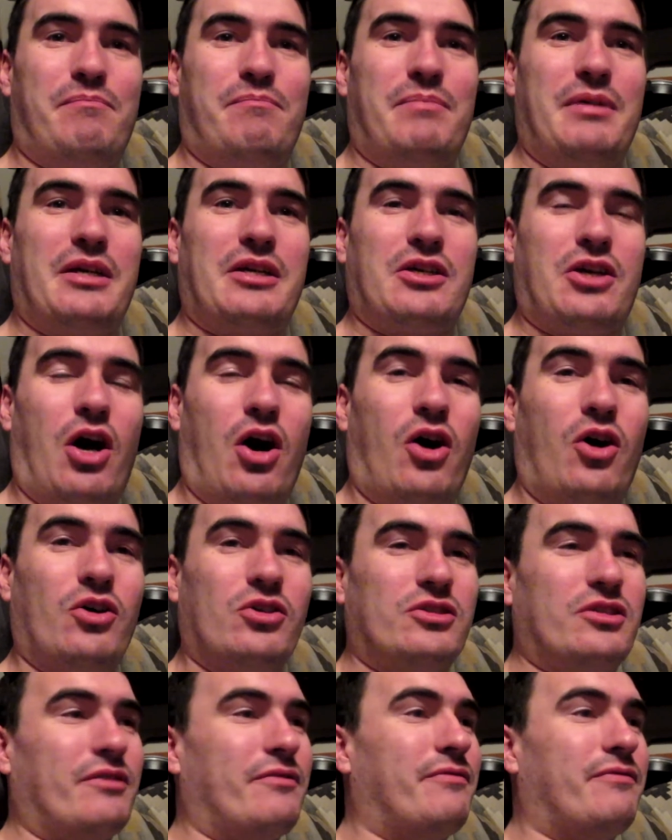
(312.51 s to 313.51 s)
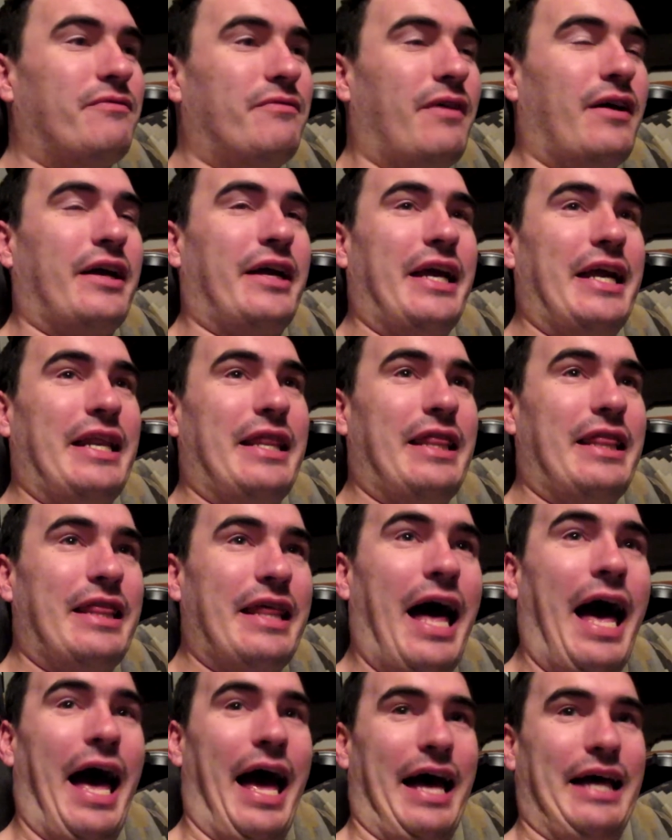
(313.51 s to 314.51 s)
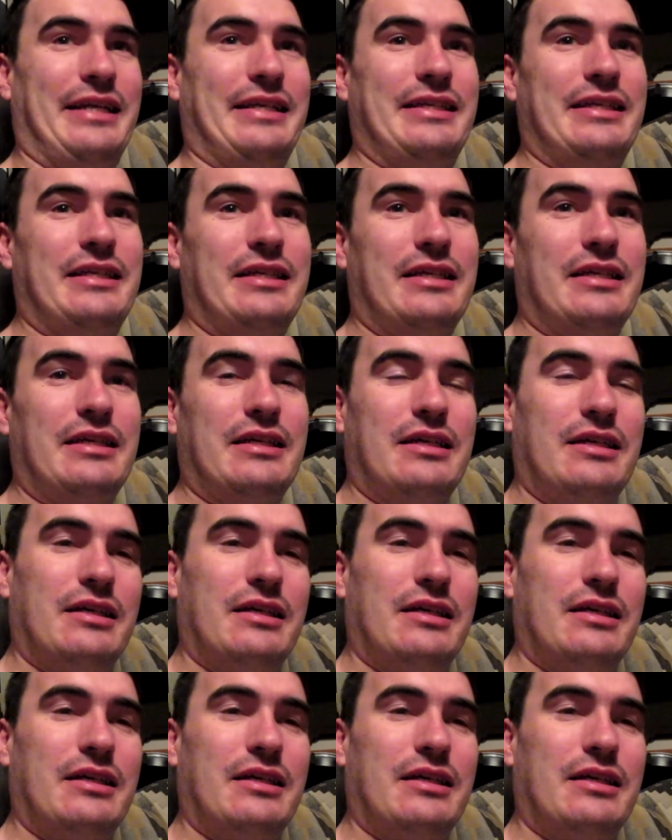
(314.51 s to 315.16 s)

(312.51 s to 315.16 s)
because of fucking that.